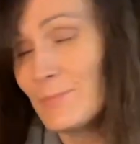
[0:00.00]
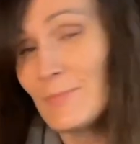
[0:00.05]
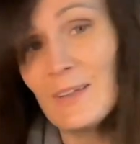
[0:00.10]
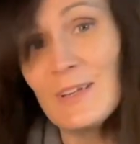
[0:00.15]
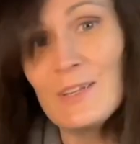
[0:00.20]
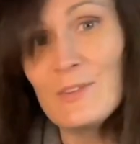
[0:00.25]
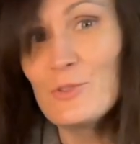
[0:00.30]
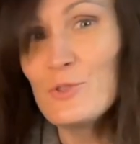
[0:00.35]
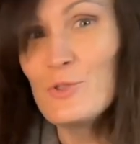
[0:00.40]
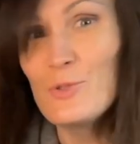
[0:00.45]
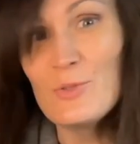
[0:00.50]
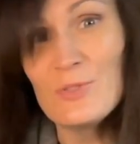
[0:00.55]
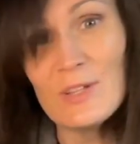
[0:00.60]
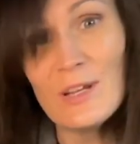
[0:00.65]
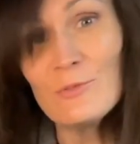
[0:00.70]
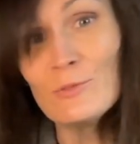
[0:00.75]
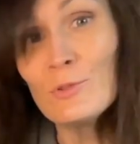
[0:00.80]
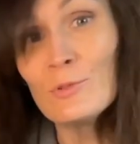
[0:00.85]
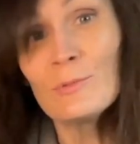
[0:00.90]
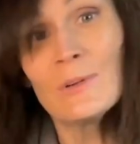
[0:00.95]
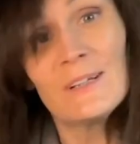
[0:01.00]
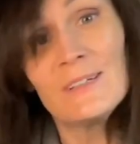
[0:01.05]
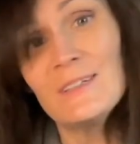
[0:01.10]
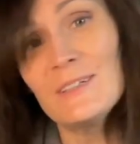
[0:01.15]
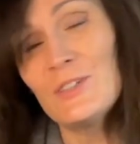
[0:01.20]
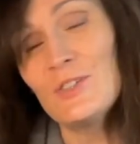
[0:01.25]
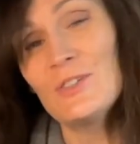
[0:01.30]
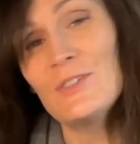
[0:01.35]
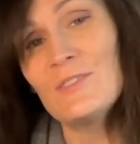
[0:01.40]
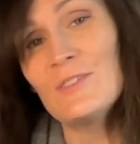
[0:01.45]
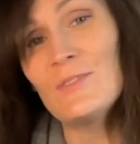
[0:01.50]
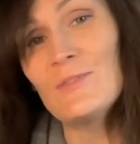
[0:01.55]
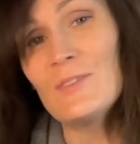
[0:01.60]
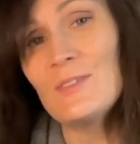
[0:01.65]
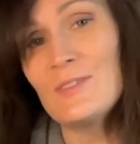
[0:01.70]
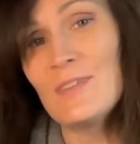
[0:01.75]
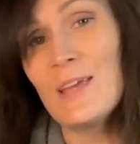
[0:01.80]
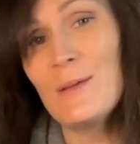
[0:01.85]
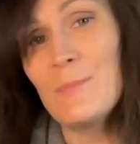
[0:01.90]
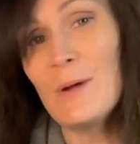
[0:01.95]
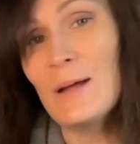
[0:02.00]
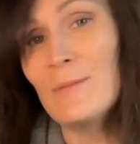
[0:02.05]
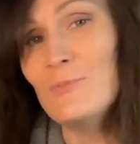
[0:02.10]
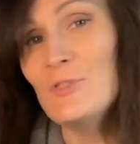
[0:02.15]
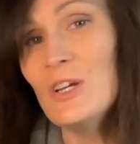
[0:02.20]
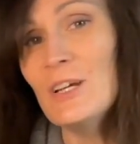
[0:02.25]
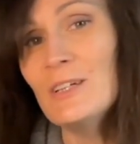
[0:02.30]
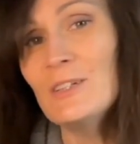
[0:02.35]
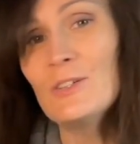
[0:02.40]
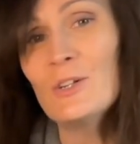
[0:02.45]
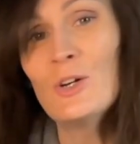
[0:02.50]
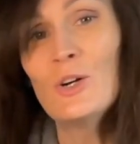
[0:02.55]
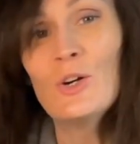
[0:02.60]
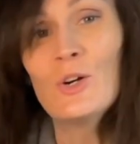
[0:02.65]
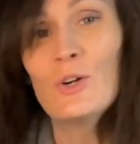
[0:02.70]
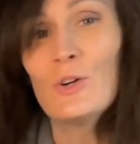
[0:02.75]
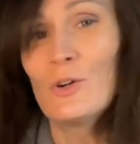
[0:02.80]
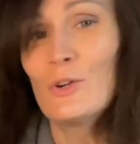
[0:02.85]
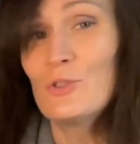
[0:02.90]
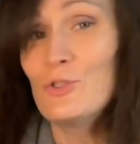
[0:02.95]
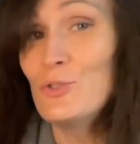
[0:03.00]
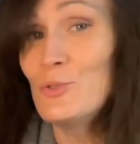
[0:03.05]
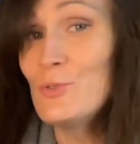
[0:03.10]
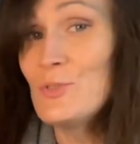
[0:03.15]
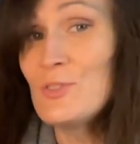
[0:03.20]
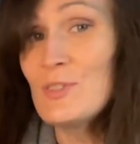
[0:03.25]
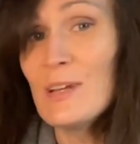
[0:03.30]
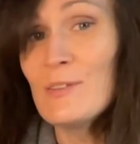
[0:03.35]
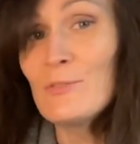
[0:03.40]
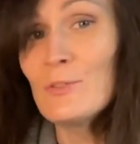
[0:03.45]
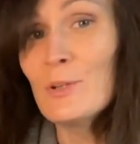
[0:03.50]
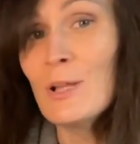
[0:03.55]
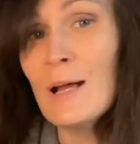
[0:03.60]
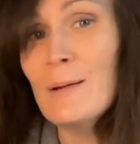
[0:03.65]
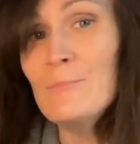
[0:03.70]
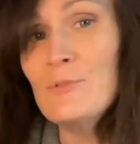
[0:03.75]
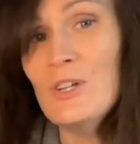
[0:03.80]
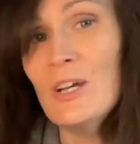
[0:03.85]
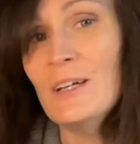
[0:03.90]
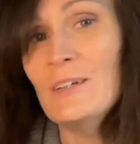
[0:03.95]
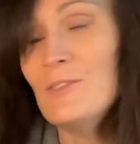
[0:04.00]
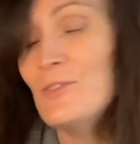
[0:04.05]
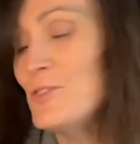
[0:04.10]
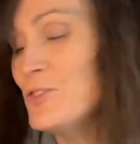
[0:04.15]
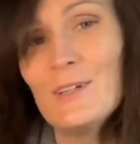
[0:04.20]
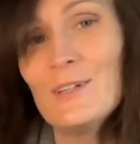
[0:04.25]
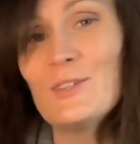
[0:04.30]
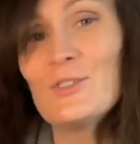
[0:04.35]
either do several renditions of the same object or choose several objects.